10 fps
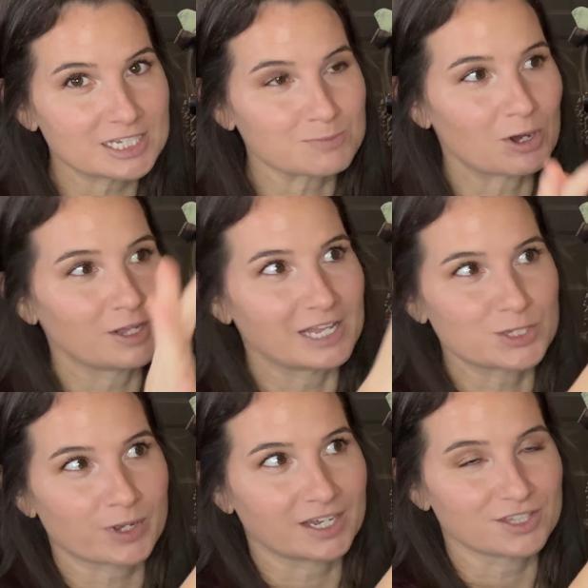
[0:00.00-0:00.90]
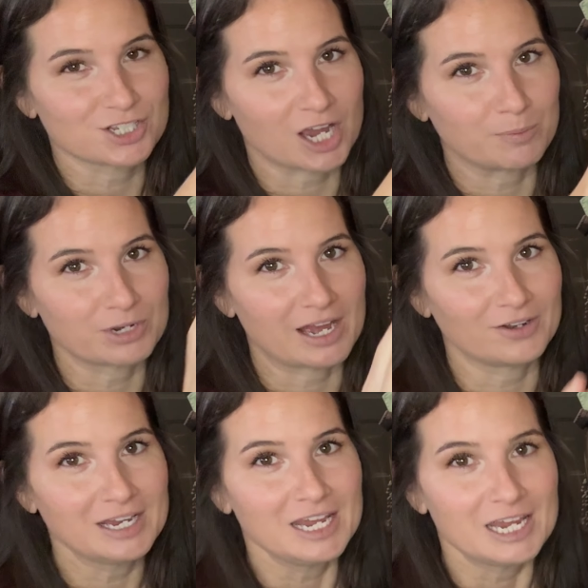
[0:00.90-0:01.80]
small. That's why I got the chopper
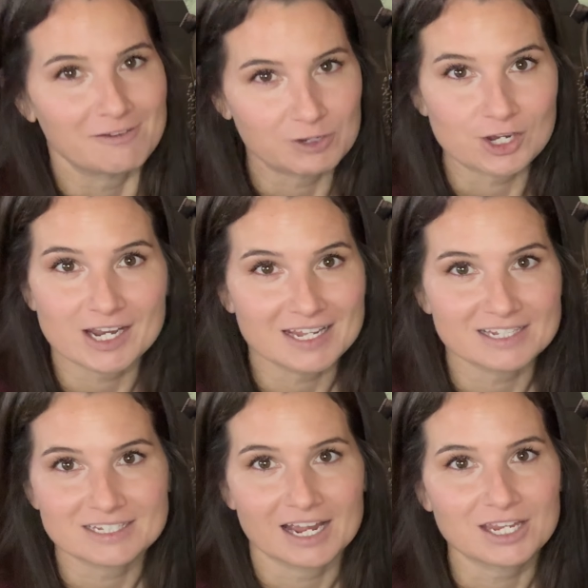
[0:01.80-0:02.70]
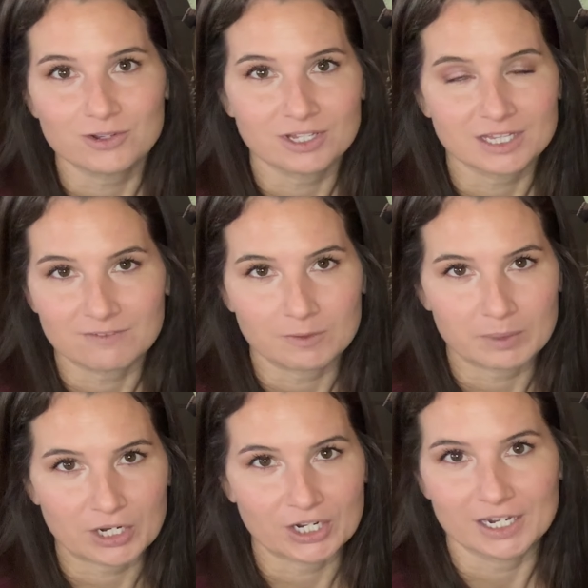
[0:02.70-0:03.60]
out. If you're eating it tonight, you can leave it
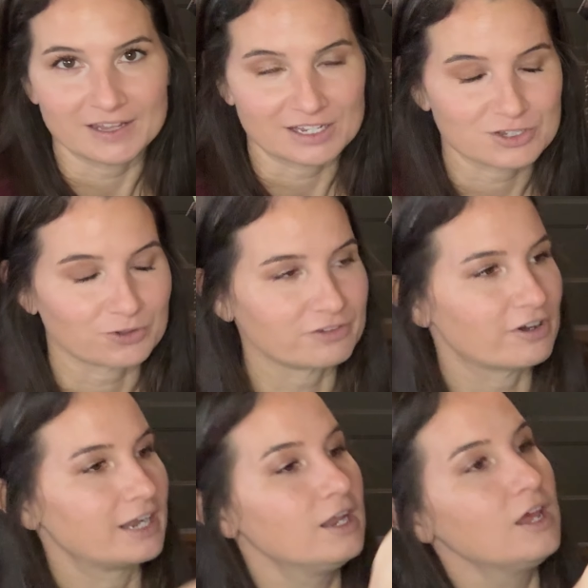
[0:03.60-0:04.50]
bigger, and that's totally fine.